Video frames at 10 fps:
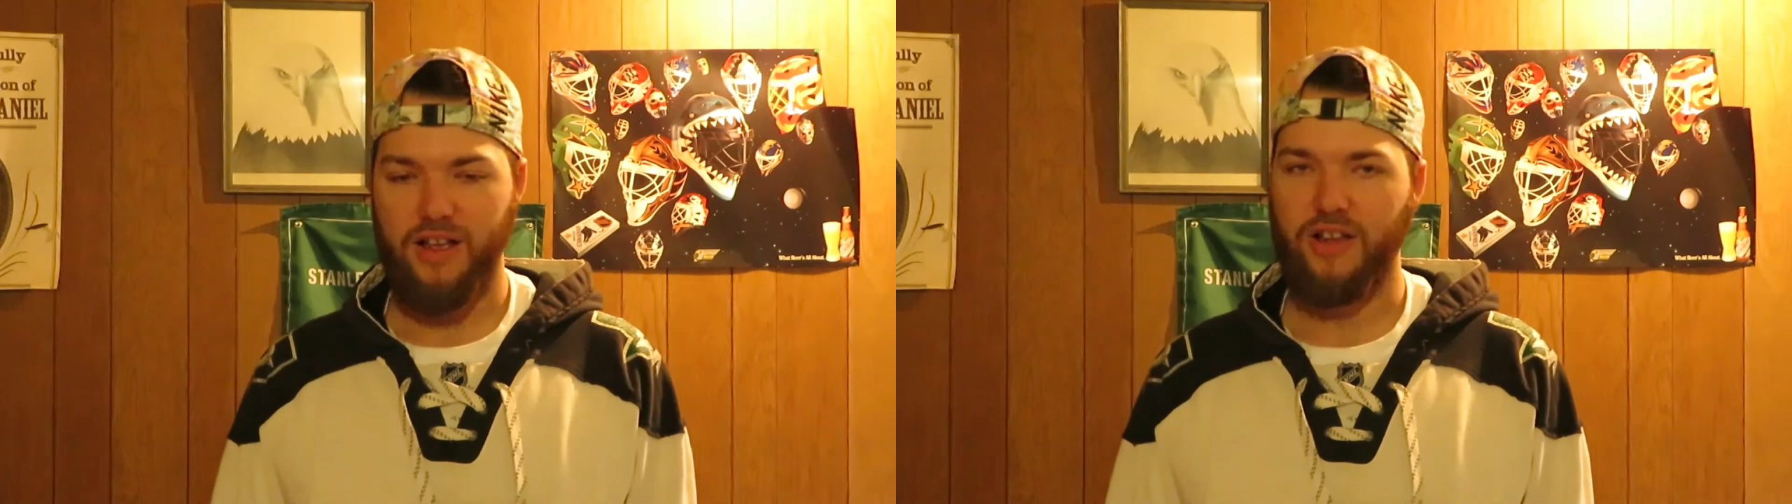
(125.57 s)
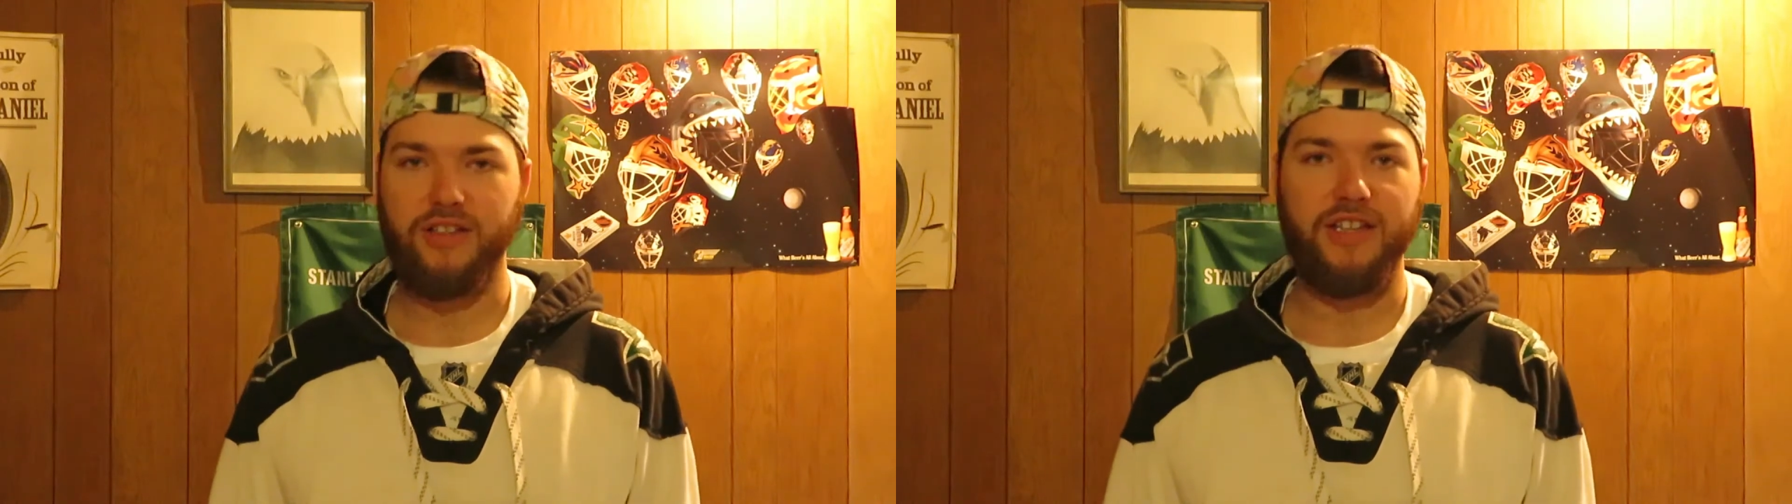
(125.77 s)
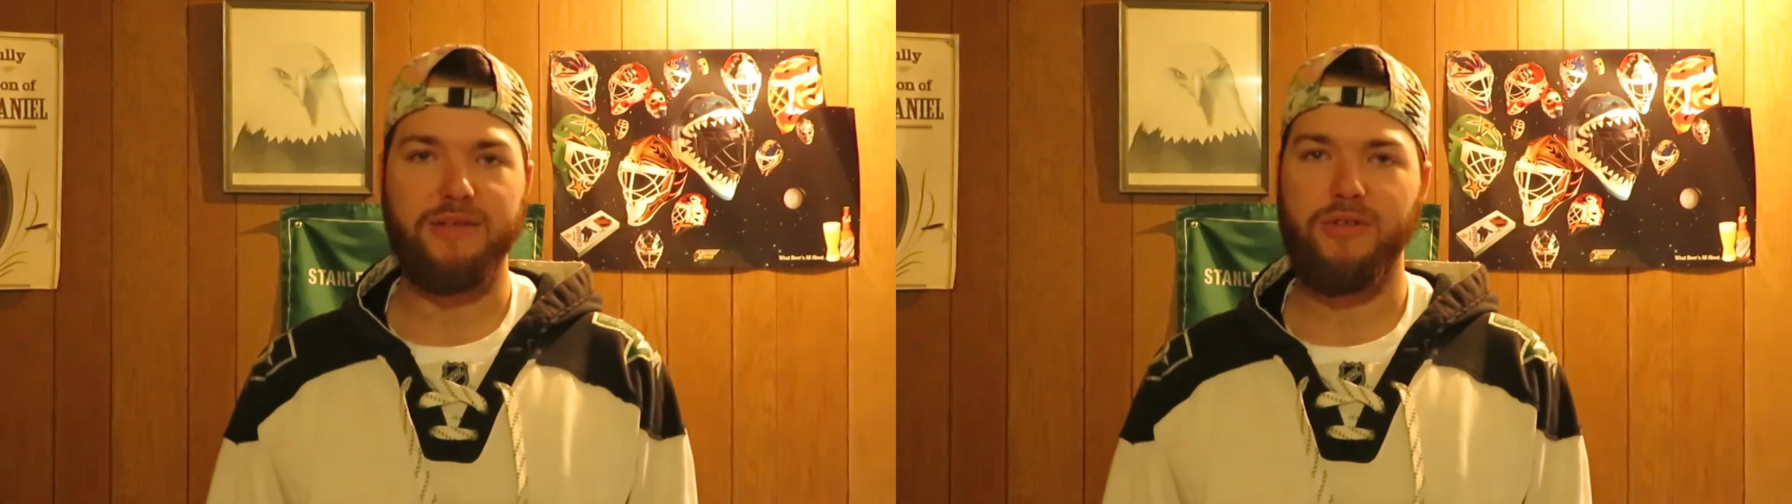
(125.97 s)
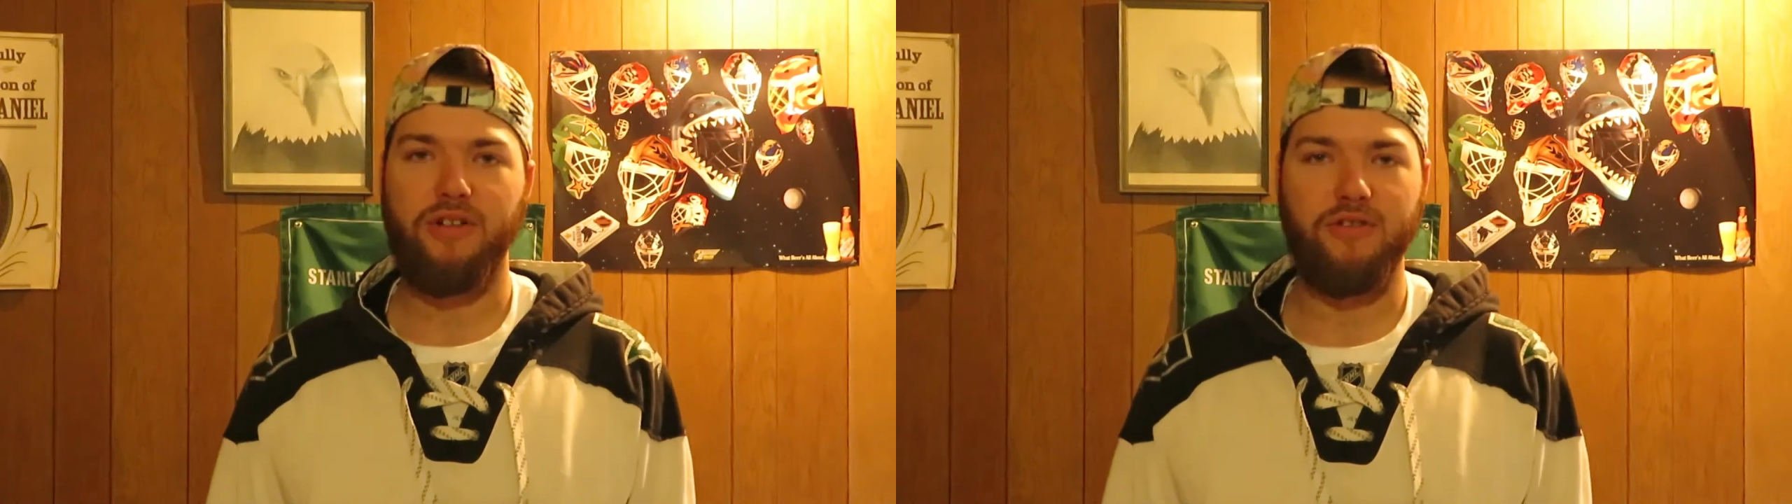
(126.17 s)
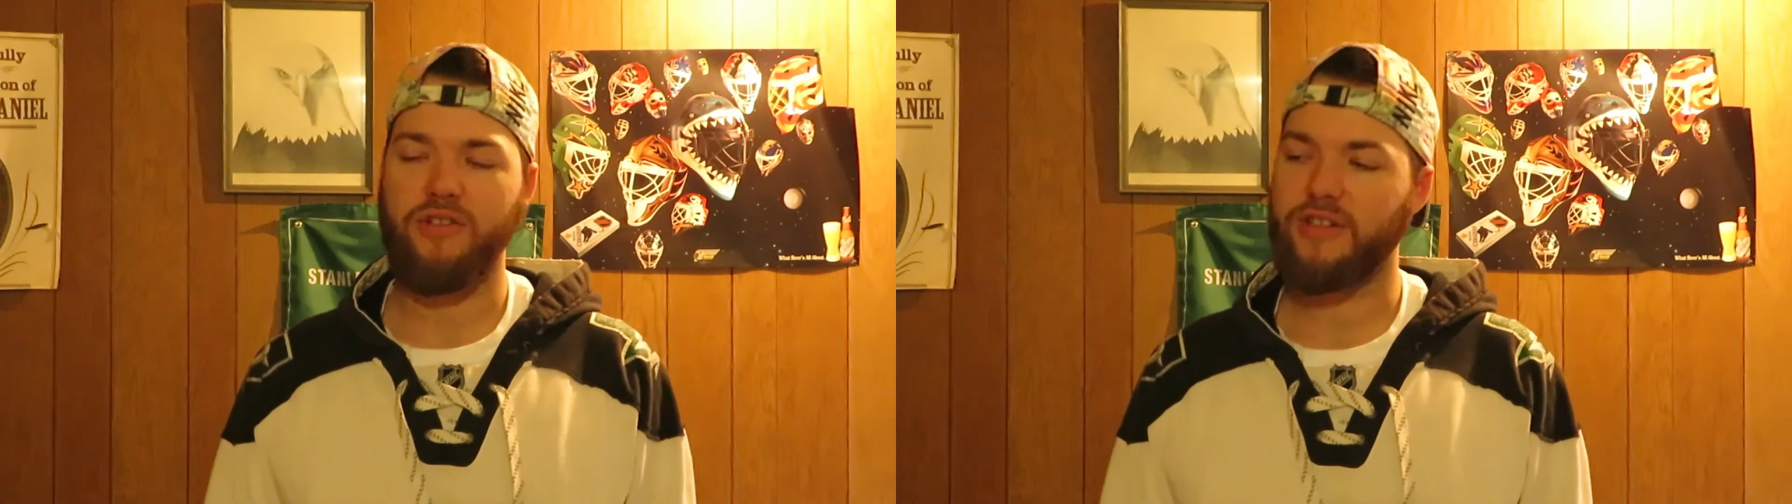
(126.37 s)
I'll get the
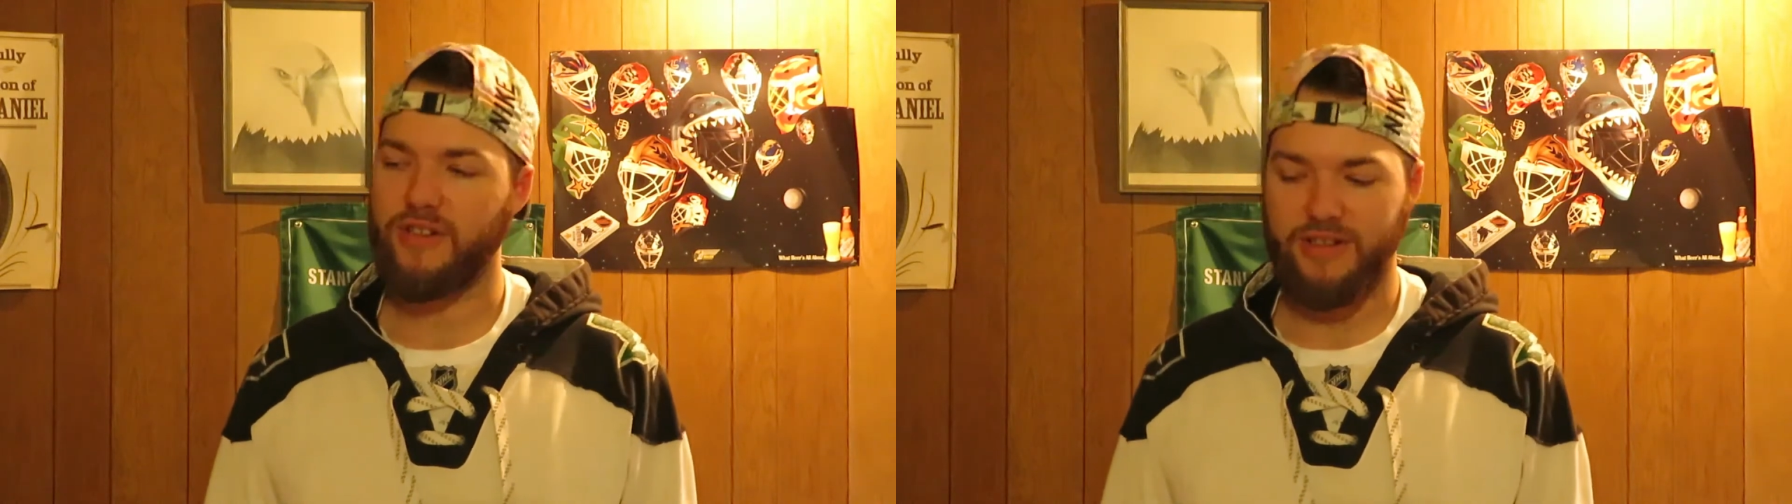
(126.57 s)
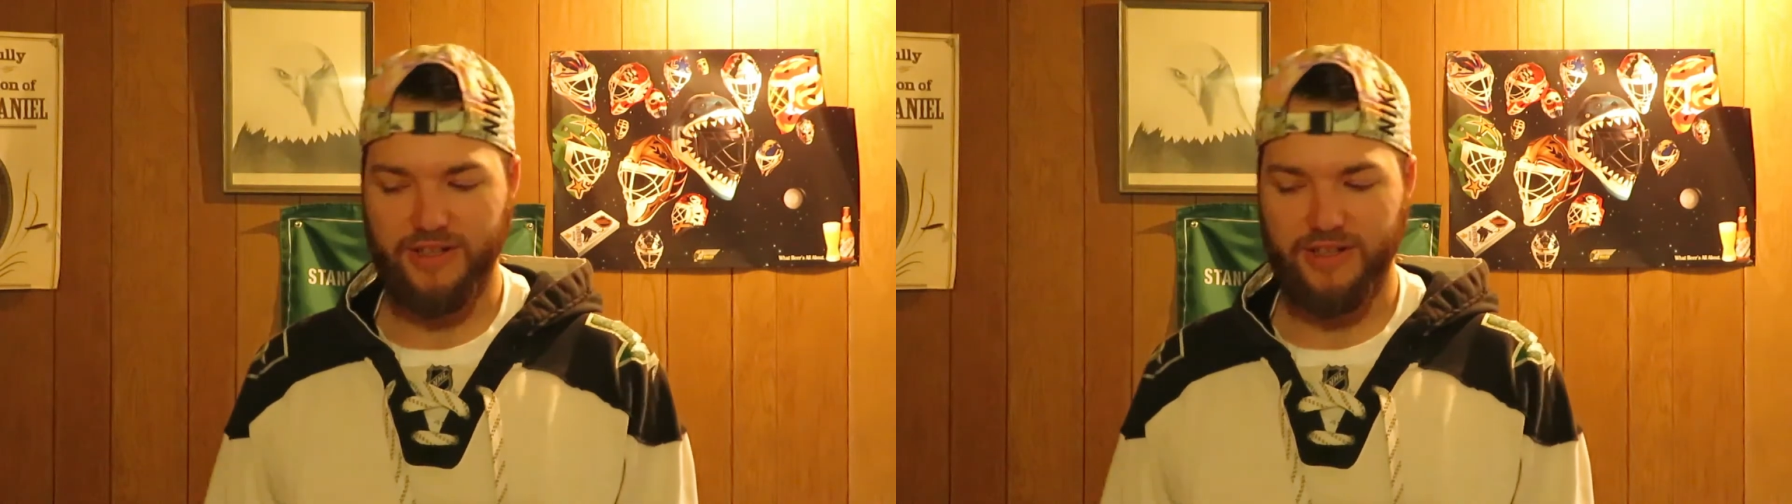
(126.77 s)
ball rolling.